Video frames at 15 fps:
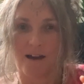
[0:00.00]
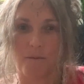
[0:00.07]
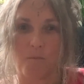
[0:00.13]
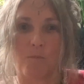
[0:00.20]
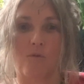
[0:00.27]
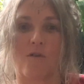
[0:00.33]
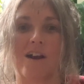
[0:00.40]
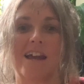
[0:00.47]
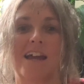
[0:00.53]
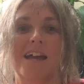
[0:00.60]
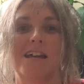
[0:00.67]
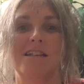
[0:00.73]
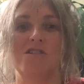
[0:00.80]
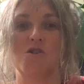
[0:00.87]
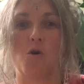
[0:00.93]
Bring
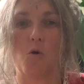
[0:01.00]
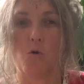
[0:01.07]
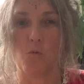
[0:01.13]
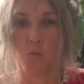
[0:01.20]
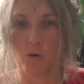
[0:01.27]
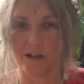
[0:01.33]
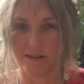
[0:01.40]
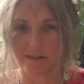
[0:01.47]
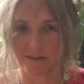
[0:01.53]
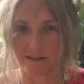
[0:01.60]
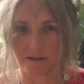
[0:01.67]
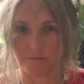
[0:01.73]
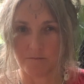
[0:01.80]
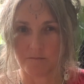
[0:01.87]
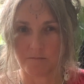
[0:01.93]
in your
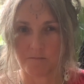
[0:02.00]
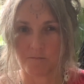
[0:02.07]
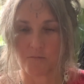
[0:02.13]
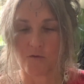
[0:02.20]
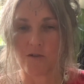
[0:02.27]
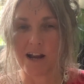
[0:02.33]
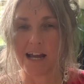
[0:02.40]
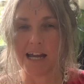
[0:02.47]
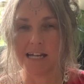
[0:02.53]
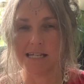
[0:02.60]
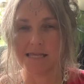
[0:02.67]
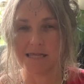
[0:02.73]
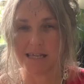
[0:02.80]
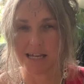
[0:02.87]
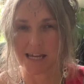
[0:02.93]
wisdom. Bring
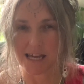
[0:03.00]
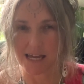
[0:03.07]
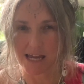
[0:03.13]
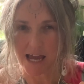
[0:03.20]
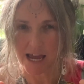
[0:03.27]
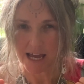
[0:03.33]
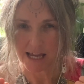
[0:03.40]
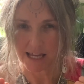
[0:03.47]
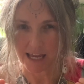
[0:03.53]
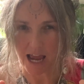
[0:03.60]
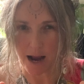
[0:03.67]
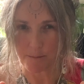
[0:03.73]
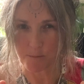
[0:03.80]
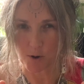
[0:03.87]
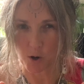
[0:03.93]
in the
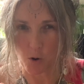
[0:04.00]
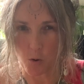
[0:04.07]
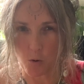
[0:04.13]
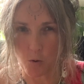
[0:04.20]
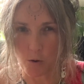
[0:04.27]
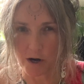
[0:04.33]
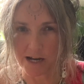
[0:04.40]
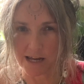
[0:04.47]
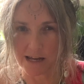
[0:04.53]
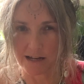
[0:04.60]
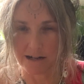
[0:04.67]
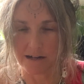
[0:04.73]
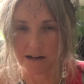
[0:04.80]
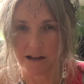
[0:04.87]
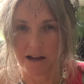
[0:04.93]

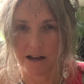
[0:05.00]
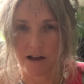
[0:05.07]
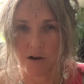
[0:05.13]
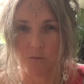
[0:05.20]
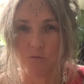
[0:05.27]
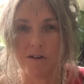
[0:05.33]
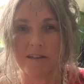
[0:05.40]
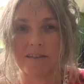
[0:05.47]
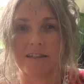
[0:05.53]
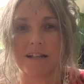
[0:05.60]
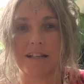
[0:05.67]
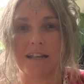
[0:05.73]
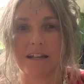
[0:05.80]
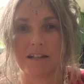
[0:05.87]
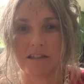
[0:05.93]
Capricornian
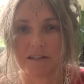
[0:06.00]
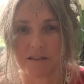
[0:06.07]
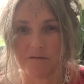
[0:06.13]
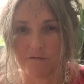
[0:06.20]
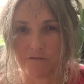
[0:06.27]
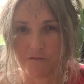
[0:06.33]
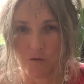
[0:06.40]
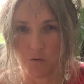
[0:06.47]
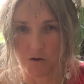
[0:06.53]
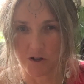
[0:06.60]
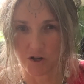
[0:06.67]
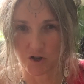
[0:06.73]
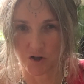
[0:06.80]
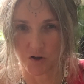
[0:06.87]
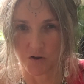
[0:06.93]
resilience and
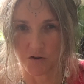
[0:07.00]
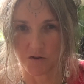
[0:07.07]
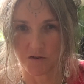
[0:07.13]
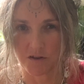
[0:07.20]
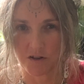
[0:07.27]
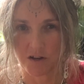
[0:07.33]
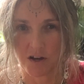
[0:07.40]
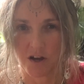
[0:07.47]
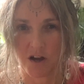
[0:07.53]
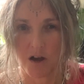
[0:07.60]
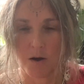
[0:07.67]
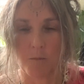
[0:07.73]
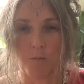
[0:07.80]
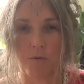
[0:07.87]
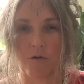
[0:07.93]
fortitude.
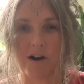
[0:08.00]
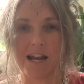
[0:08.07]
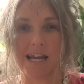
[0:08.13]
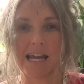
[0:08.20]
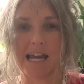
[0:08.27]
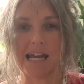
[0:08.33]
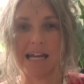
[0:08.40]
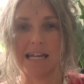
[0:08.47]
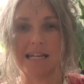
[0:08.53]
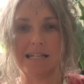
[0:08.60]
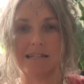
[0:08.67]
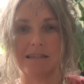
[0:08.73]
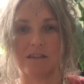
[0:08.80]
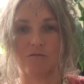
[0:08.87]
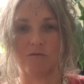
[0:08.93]
Bring
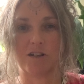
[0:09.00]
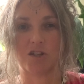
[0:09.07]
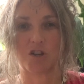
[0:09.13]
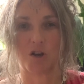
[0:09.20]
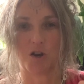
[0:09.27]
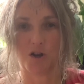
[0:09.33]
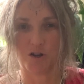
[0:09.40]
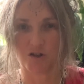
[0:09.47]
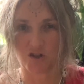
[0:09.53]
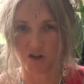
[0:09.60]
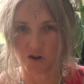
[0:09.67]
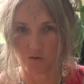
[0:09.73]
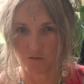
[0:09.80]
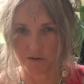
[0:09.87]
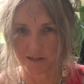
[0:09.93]
in the return
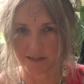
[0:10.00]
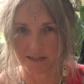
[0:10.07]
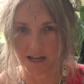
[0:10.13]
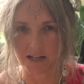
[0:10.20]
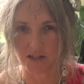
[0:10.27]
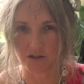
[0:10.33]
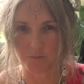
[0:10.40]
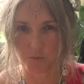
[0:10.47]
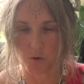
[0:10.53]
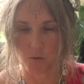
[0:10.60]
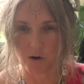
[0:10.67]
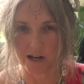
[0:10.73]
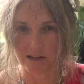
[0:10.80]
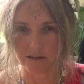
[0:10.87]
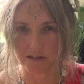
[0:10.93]
to your center
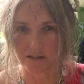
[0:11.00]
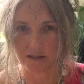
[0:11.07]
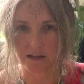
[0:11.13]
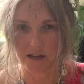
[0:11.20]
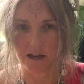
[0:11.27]
point.